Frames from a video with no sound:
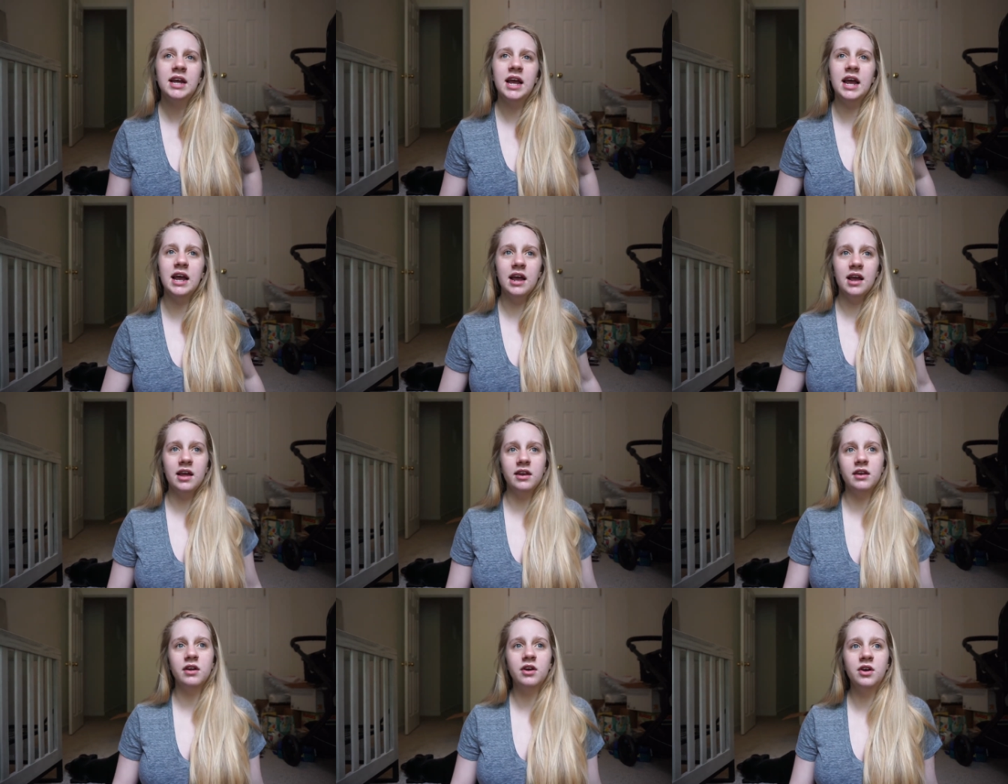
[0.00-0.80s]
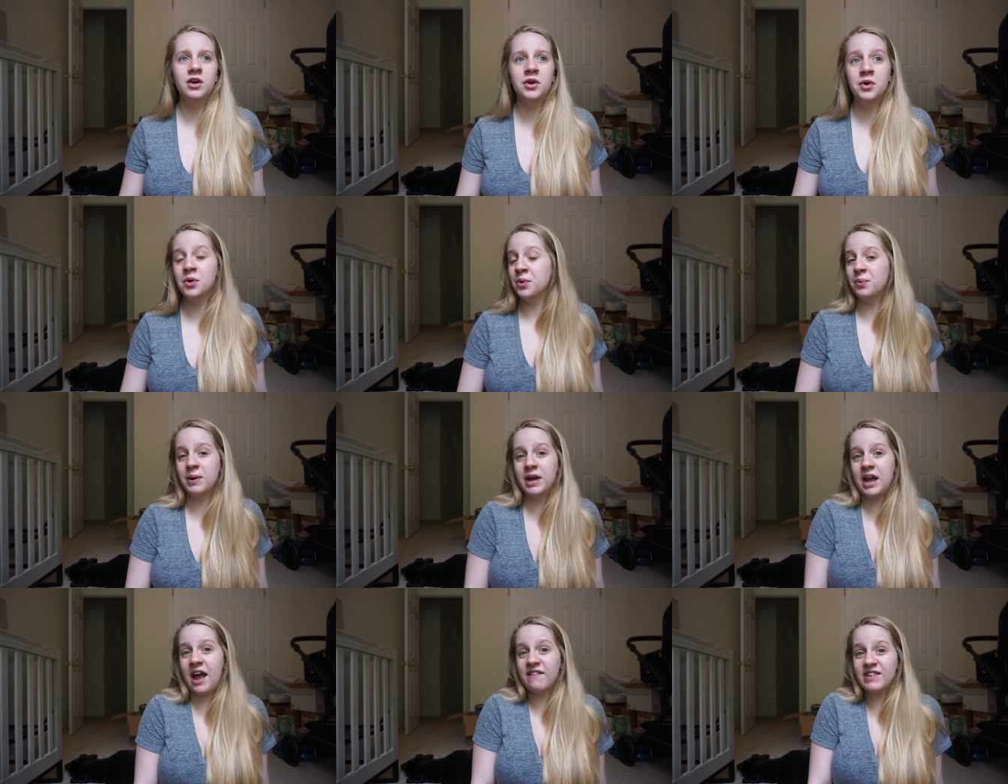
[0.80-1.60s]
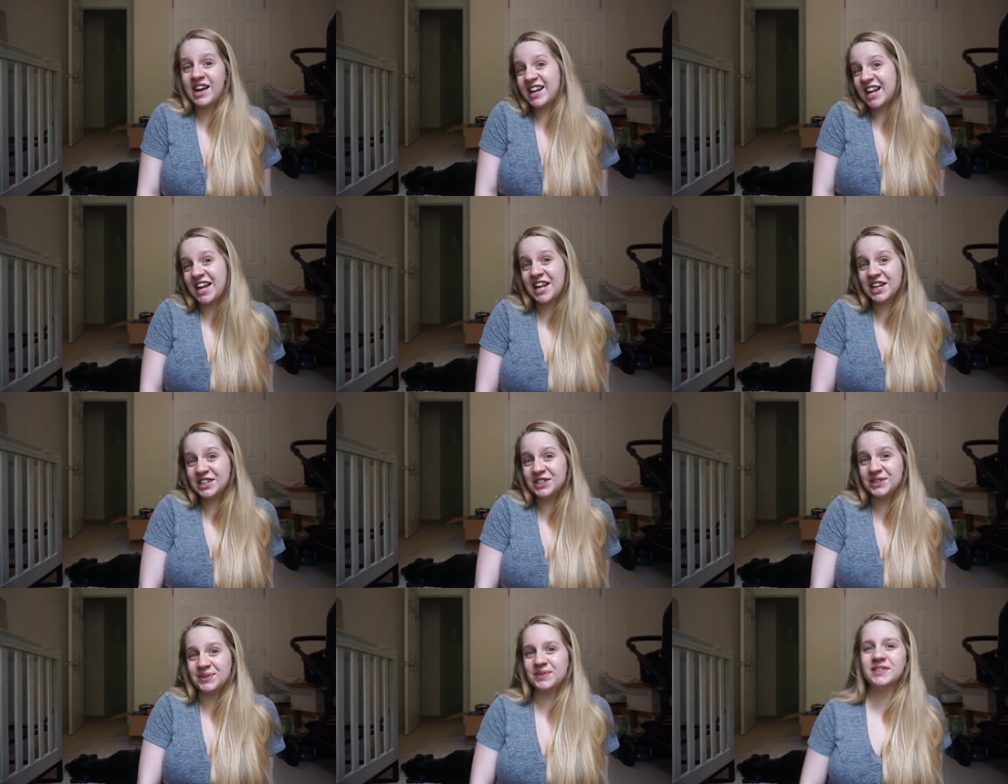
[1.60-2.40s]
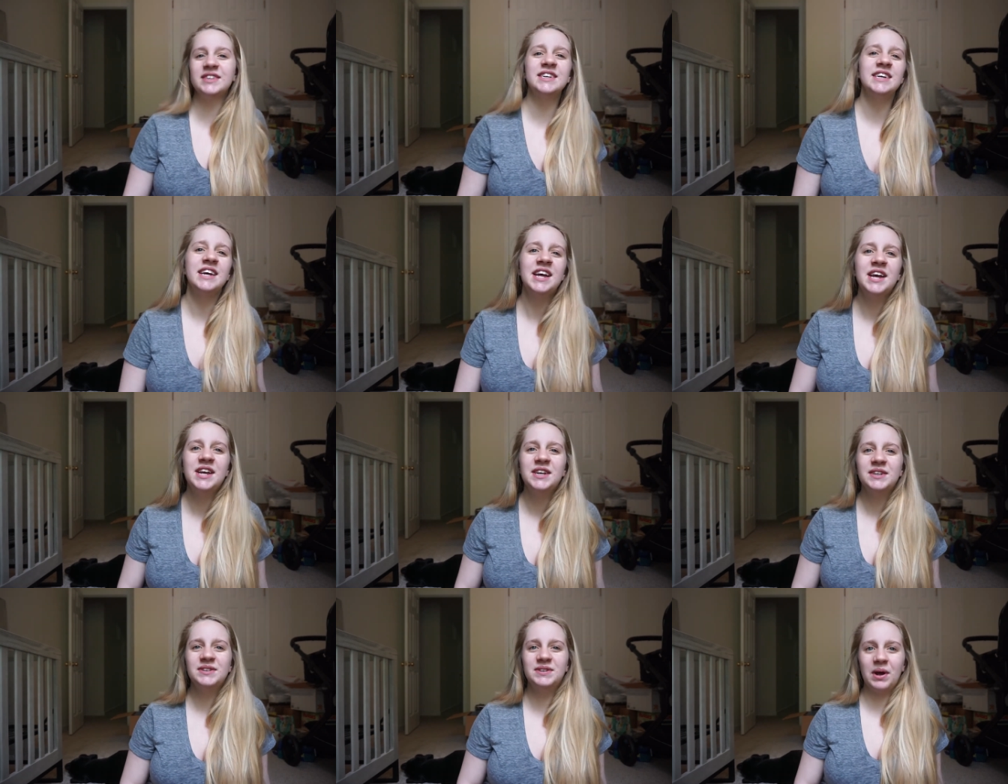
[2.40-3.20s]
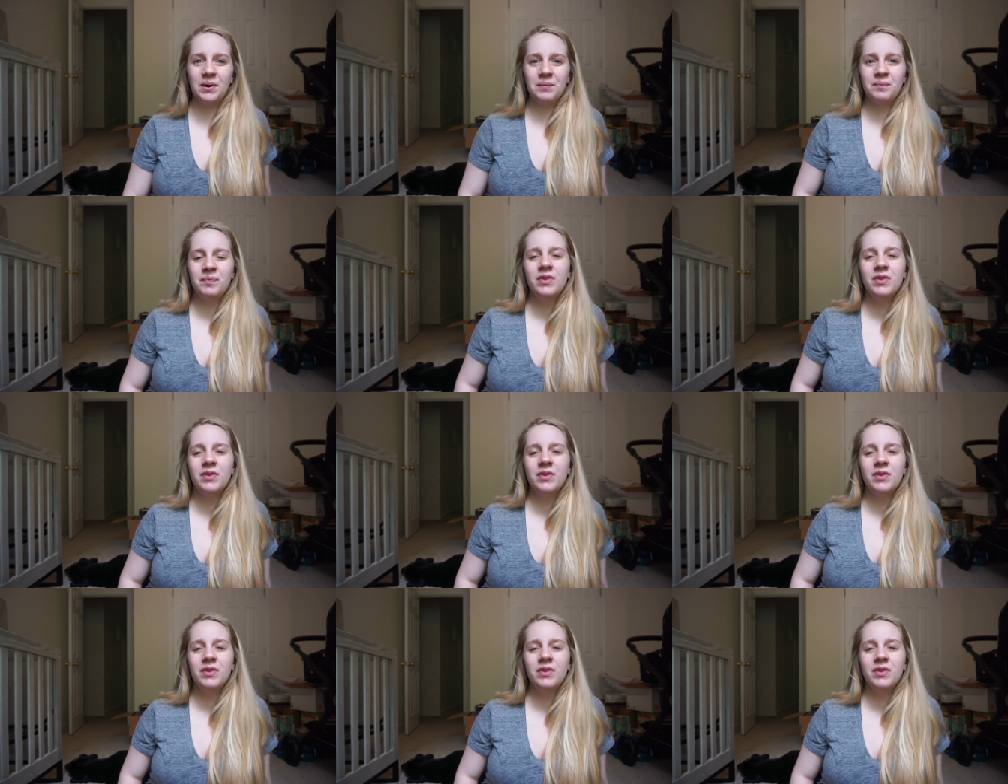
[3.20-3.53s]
and we haven't had any issues so